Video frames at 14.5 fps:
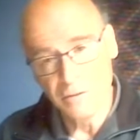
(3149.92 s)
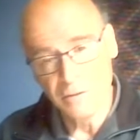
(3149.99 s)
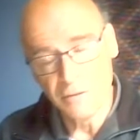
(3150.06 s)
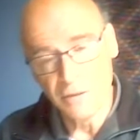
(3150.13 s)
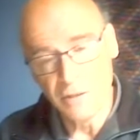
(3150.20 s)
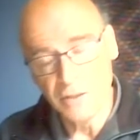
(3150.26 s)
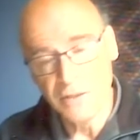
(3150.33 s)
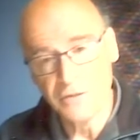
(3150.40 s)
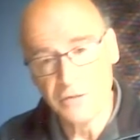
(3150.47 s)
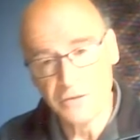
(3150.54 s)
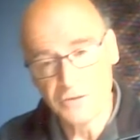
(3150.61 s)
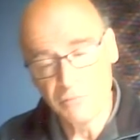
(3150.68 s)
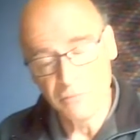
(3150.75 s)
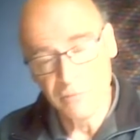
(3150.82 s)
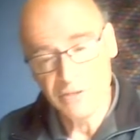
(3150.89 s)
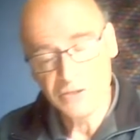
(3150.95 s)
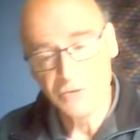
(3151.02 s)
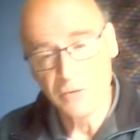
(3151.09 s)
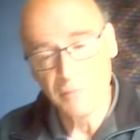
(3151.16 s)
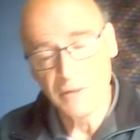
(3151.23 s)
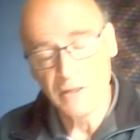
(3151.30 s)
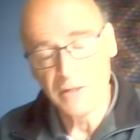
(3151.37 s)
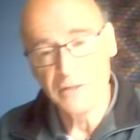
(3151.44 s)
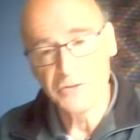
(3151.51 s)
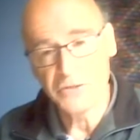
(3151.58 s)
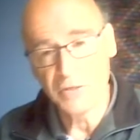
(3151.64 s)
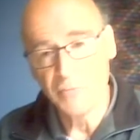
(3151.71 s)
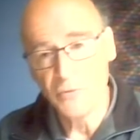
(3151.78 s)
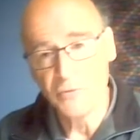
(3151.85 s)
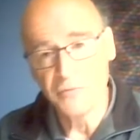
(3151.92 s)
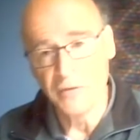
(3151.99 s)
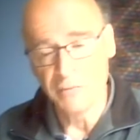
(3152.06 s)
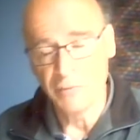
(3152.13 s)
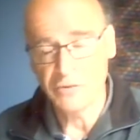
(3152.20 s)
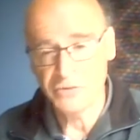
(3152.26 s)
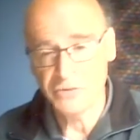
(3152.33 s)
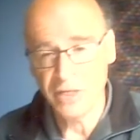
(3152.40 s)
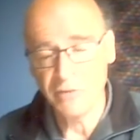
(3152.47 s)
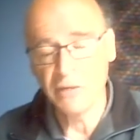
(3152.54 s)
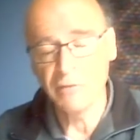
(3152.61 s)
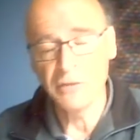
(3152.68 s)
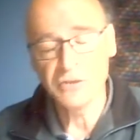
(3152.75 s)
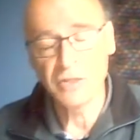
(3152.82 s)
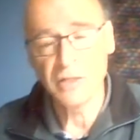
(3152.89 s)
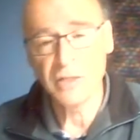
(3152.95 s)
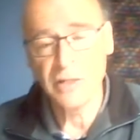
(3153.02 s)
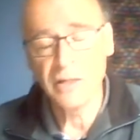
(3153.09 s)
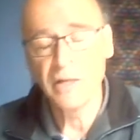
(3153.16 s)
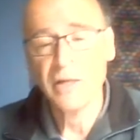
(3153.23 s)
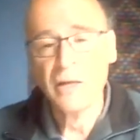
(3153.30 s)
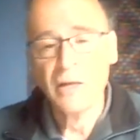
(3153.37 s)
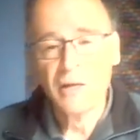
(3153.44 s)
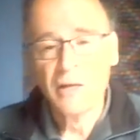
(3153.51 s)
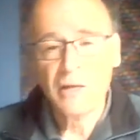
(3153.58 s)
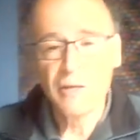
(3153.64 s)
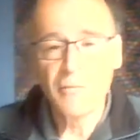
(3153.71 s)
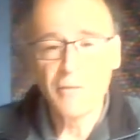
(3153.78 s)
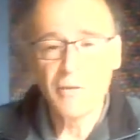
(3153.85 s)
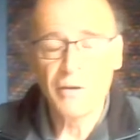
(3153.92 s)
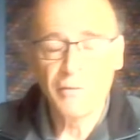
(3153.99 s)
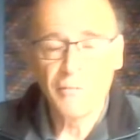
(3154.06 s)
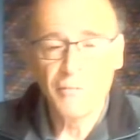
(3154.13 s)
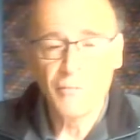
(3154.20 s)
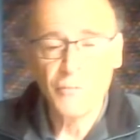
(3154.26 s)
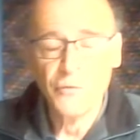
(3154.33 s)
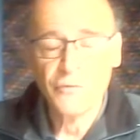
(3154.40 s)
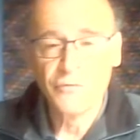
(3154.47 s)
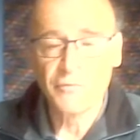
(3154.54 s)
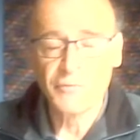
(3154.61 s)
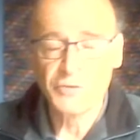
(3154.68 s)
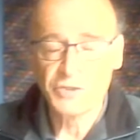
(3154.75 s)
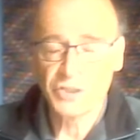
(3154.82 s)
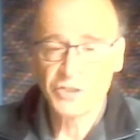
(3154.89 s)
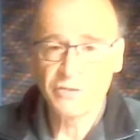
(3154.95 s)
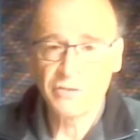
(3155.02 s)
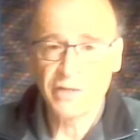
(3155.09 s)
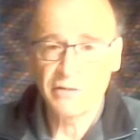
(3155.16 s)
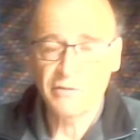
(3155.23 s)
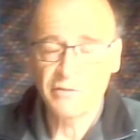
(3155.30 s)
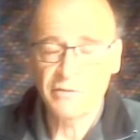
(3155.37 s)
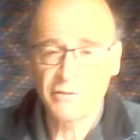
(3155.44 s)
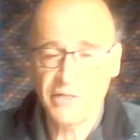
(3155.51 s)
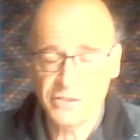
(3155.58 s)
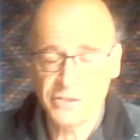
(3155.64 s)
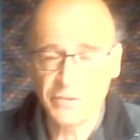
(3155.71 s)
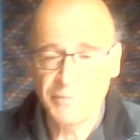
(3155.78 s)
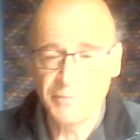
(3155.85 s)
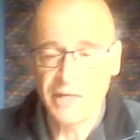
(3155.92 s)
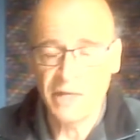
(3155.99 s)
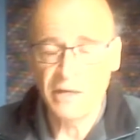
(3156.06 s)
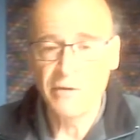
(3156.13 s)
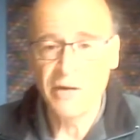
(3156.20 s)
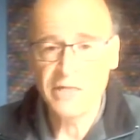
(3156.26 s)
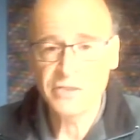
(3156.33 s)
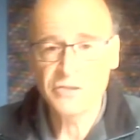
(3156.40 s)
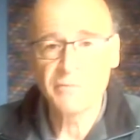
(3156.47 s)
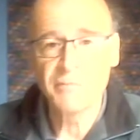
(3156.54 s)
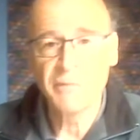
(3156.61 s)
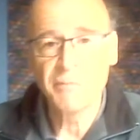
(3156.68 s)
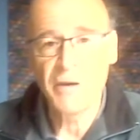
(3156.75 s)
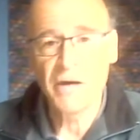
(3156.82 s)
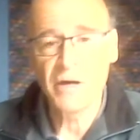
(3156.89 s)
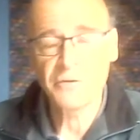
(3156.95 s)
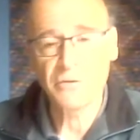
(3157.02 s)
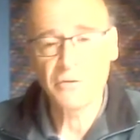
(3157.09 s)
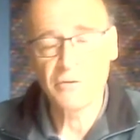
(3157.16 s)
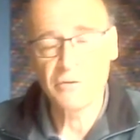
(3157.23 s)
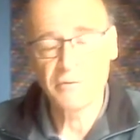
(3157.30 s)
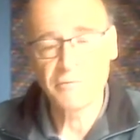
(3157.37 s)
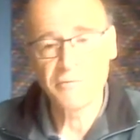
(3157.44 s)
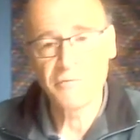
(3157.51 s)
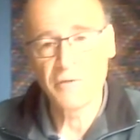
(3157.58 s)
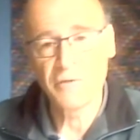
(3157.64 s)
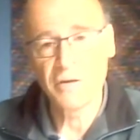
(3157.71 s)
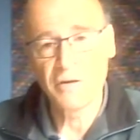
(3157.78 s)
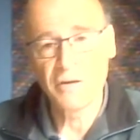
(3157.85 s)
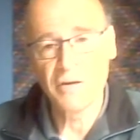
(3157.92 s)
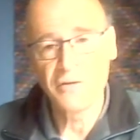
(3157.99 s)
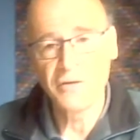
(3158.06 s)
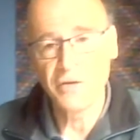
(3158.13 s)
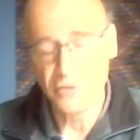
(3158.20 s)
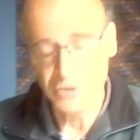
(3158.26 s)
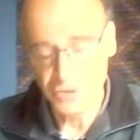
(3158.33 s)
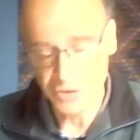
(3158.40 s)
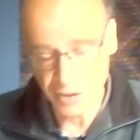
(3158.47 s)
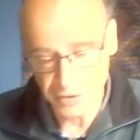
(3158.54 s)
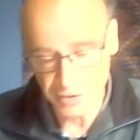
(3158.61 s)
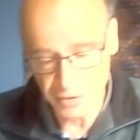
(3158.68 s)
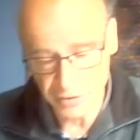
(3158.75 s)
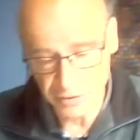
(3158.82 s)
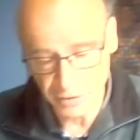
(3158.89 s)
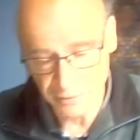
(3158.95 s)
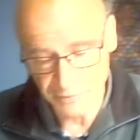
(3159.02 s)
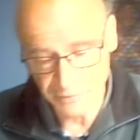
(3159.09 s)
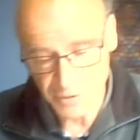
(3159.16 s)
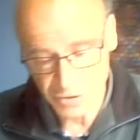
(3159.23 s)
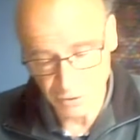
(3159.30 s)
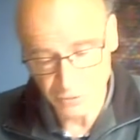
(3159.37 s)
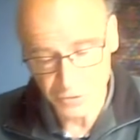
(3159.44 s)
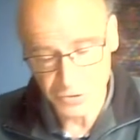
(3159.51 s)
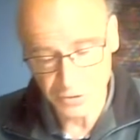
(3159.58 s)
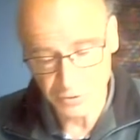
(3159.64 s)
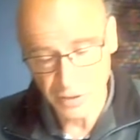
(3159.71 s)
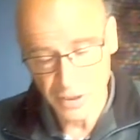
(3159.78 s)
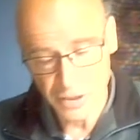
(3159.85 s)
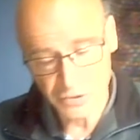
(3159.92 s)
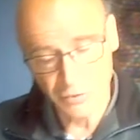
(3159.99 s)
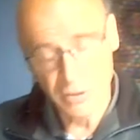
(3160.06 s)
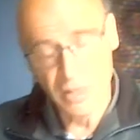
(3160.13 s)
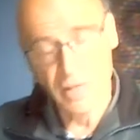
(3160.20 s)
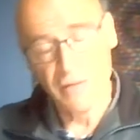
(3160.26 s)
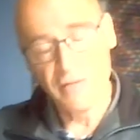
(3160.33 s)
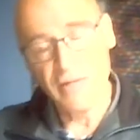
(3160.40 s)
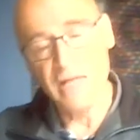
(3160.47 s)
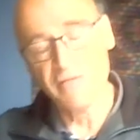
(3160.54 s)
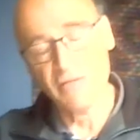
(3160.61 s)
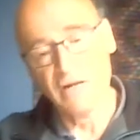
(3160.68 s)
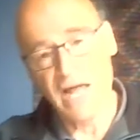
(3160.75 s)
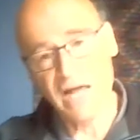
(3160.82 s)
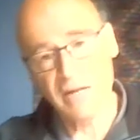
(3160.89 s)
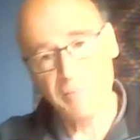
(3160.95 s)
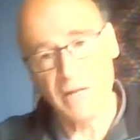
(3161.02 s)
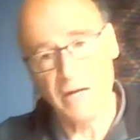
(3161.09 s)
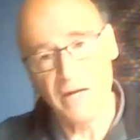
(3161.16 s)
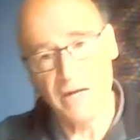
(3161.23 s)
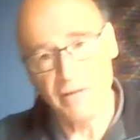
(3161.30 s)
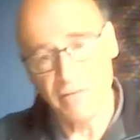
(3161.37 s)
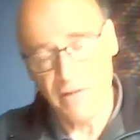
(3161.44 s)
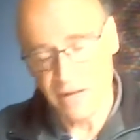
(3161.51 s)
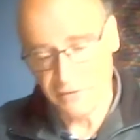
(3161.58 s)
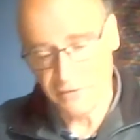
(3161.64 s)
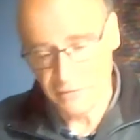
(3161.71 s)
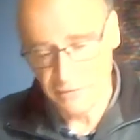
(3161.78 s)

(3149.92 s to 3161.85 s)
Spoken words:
leaders, West European leaders, are moving, because they've increasingly moved to the position that yes, the PLO has to be part of a negotiated solution. So they even lag behind that.